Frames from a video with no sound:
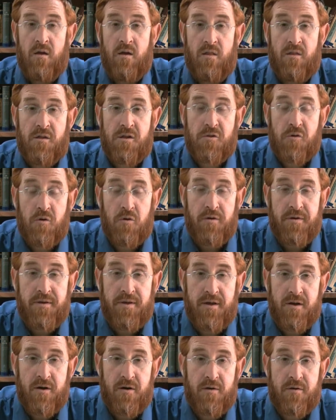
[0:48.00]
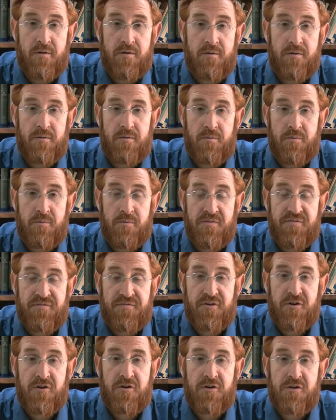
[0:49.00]
The story here
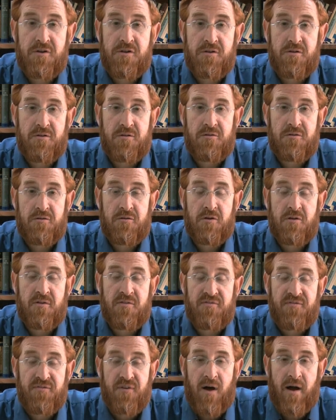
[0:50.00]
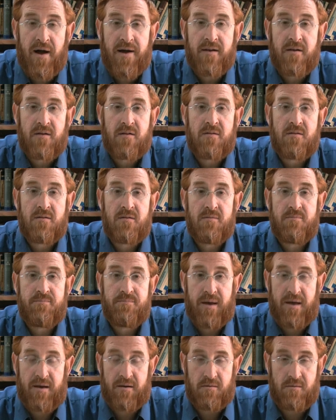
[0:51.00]
refers to the final
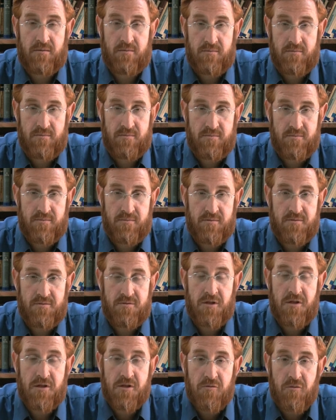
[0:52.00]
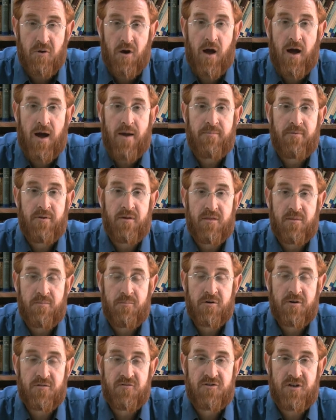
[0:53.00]
battle described in the
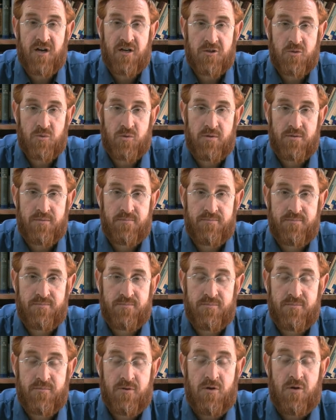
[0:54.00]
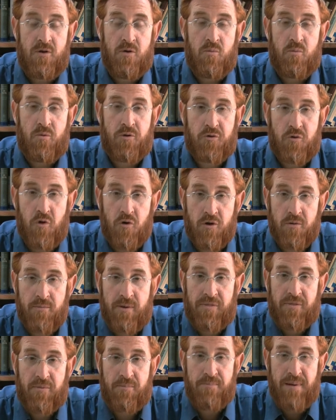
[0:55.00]
book of Joshua. We're talking
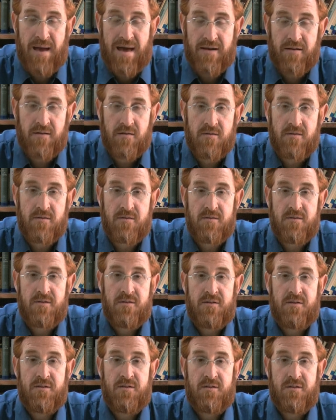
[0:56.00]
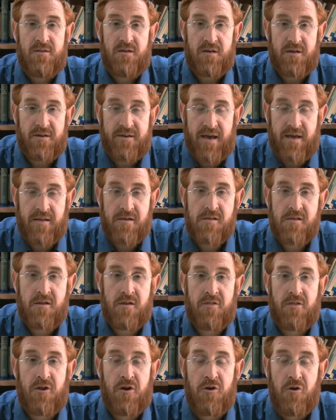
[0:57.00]
about the battle
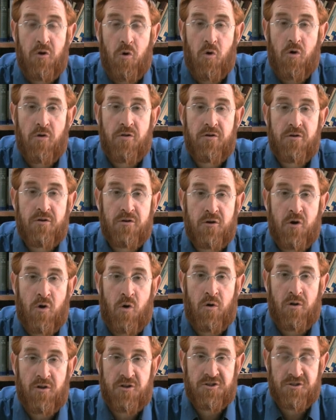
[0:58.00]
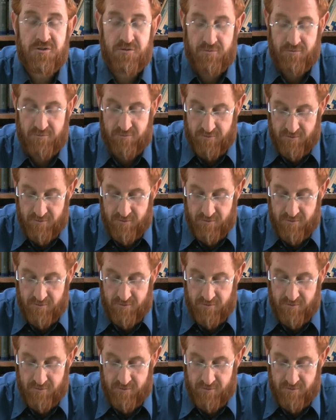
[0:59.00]
against the northern coalition.